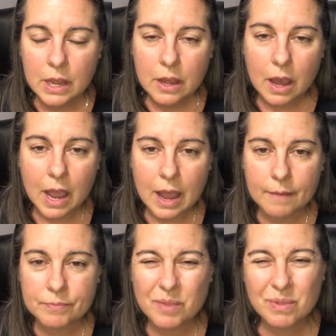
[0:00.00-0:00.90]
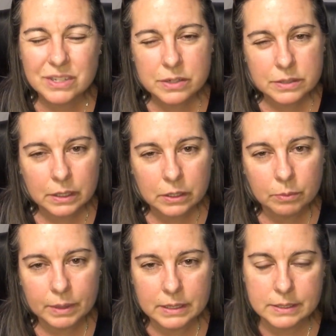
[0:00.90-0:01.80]
But just a little
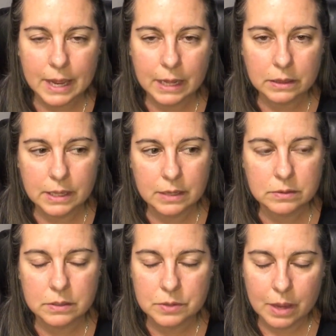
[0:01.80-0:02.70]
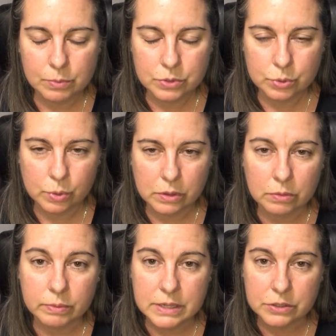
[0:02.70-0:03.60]
bit of side things as I was doing the
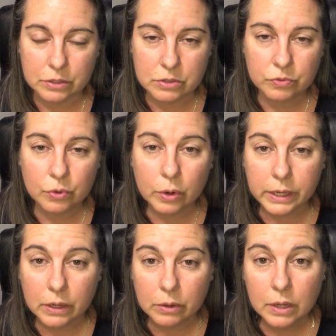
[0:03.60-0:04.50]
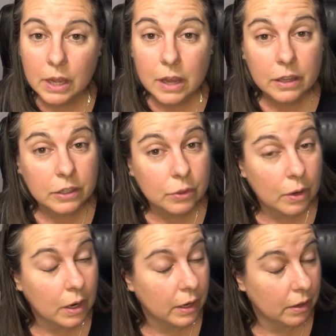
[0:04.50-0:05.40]
research for you. You
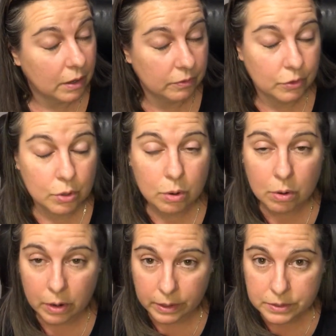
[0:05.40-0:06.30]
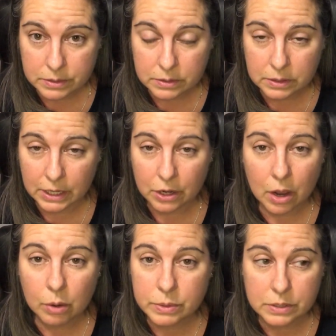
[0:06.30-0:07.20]
are, of course, can
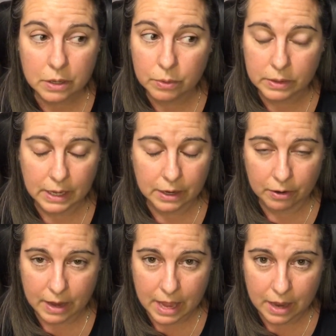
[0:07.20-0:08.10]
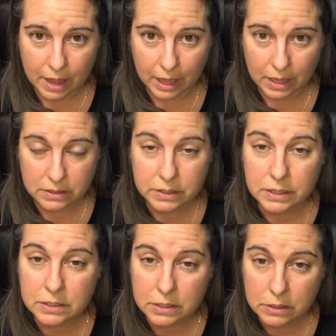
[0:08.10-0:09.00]
always go on the internet and
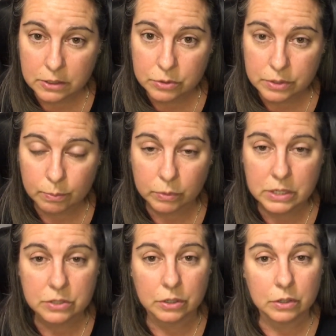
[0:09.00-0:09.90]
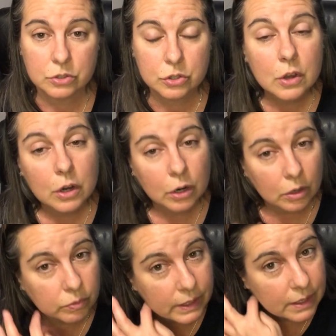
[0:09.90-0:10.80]
continue some research or
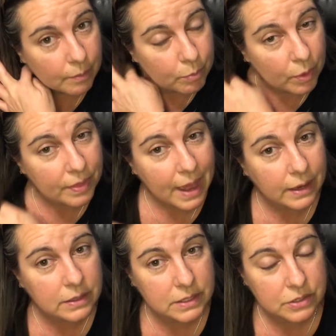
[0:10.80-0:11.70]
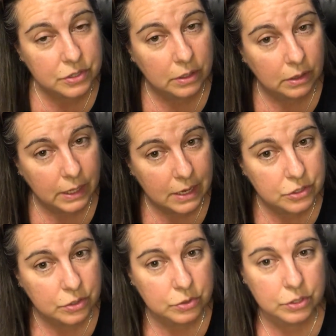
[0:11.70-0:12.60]
read up on that additionally as
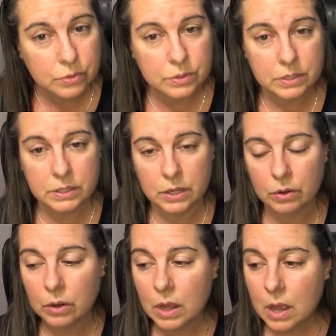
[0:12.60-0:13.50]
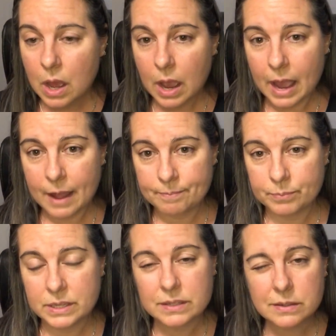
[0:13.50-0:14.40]
you choose to do.
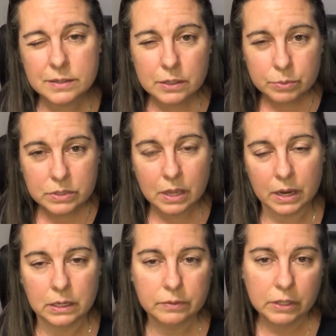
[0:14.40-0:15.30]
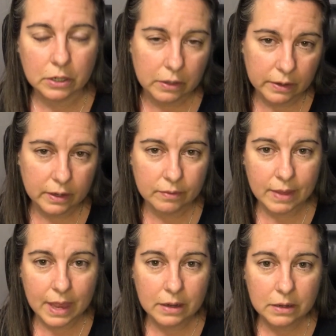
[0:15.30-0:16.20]
But since it was kind of a current
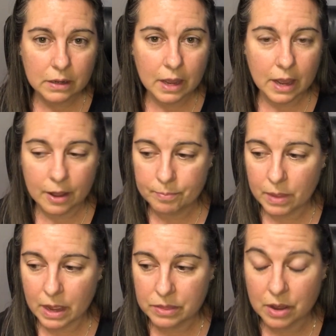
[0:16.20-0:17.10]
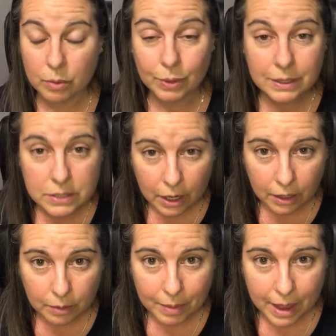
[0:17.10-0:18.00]
event, I thought we'd
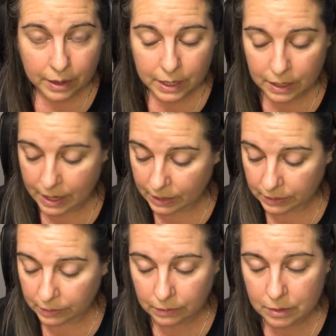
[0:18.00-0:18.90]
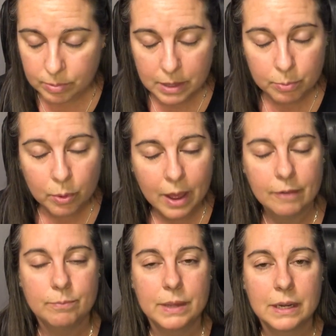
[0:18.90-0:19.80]
talk about it, and clearly people
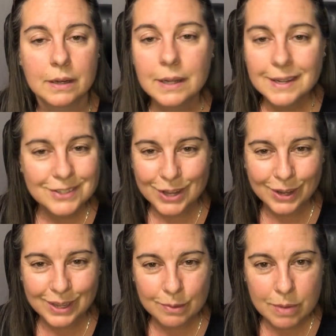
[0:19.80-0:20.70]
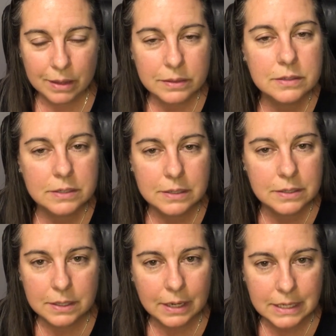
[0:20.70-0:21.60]
have been talking about this since
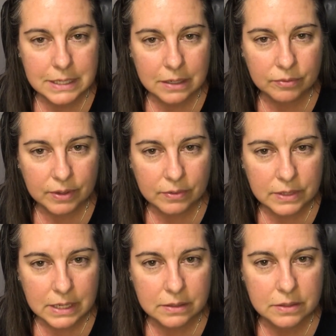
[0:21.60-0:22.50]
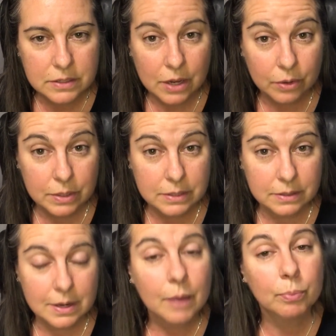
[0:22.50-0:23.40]
the 1950s, so this is
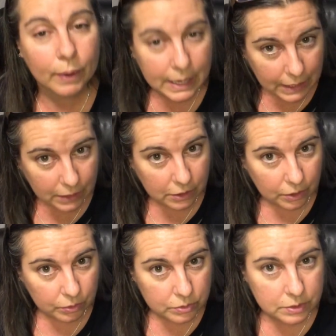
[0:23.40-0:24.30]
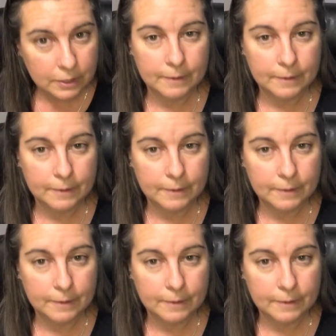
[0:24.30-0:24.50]
not breaking news.